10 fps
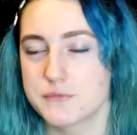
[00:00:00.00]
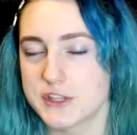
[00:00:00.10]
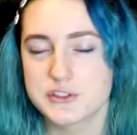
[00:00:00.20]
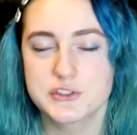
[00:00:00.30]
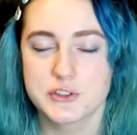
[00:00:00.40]

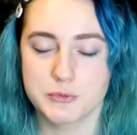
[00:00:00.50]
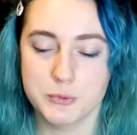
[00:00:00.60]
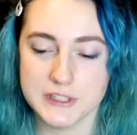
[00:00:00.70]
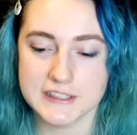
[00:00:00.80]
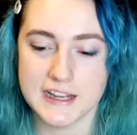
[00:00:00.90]
They just look
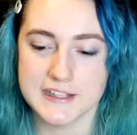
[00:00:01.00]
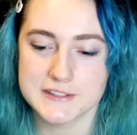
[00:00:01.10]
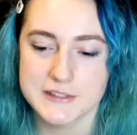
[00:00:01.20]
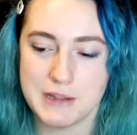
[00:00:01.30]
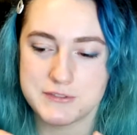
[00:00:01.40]
really
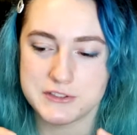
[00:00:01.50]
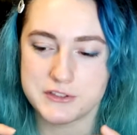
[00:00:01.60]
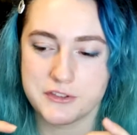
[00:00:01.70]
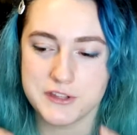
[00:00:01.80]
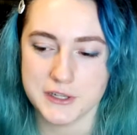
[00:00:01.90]
nice. They have such a
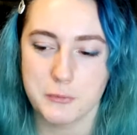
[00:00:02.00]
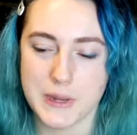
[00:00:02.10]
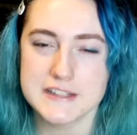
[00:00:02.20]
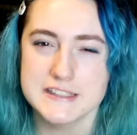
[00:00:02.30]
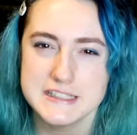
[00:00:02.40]
thick, red,